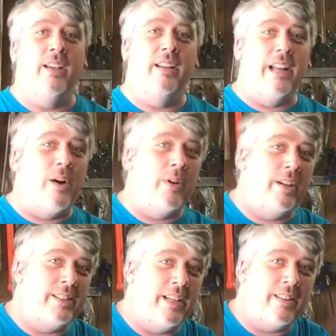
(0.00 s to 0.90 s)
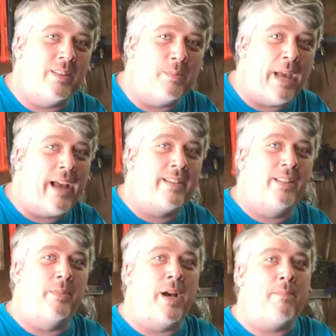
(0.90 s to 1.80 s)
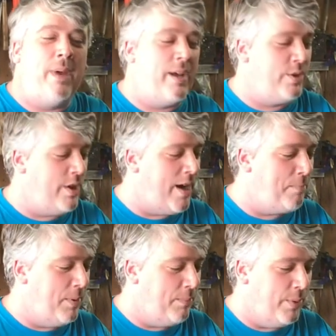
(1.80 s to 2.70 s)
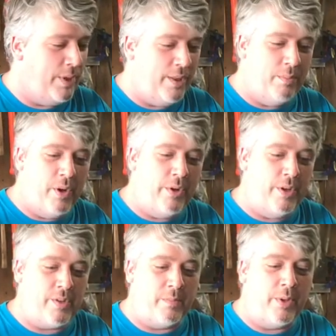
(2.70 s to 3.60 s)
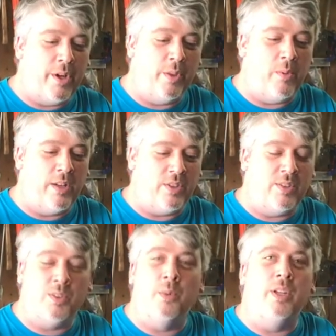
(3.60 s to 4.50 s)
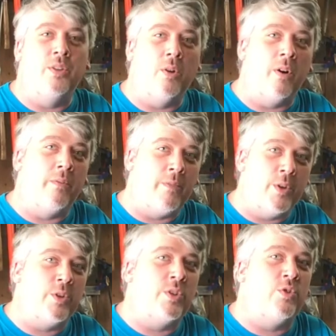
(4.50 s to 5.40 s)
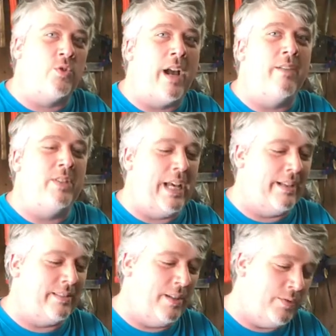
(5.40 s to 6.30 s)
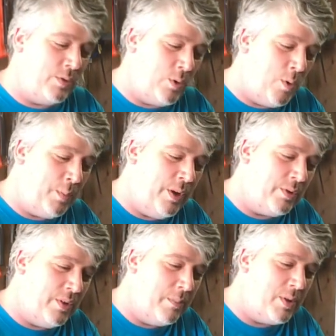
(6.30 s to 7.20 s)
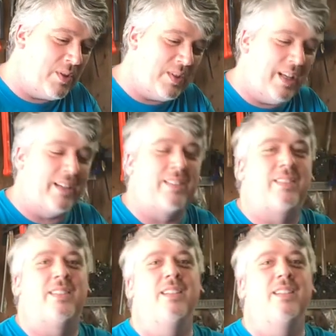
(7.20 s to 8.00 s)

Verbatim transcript: Now we're gonna take this back to the Bot Bash shop, put in the motors and put on the wedges so we can do our first drive test of Skorpios number six.